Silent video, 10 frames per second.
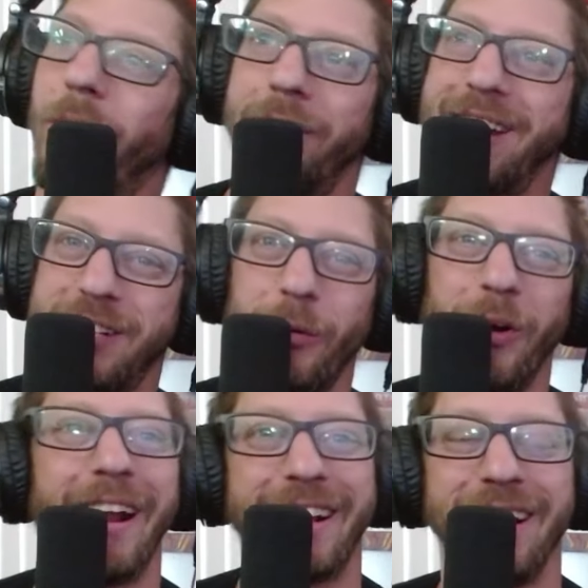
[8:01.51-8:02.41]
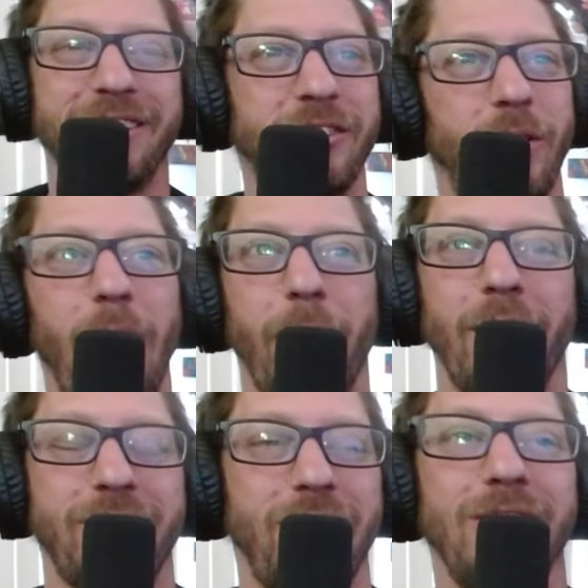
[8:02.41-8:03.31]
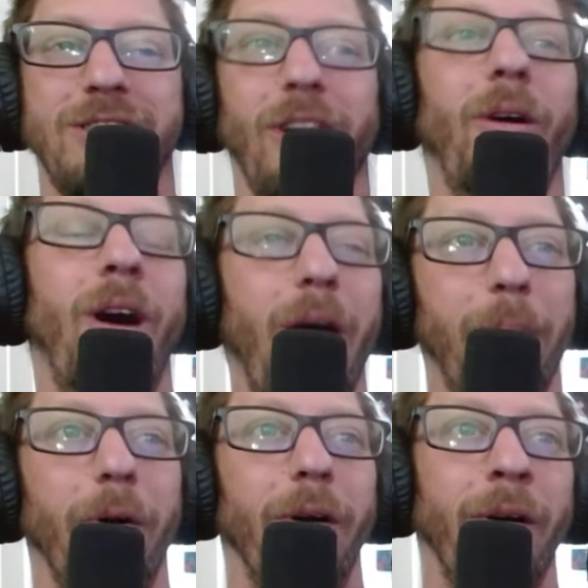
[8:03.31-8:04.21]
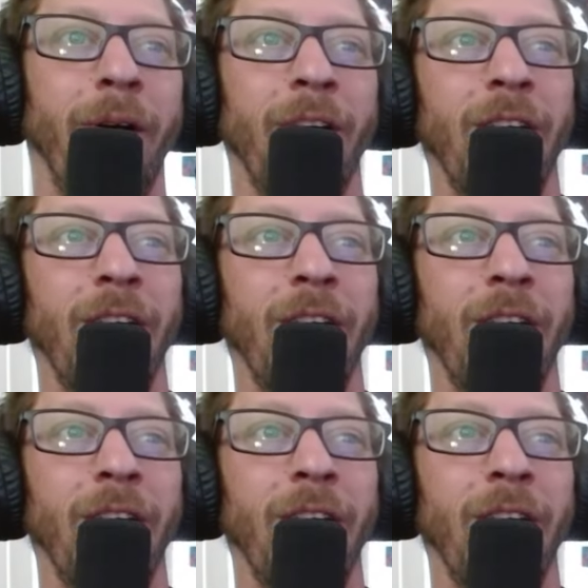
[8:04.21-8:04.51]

That's the word I could describe her as. She was so humble,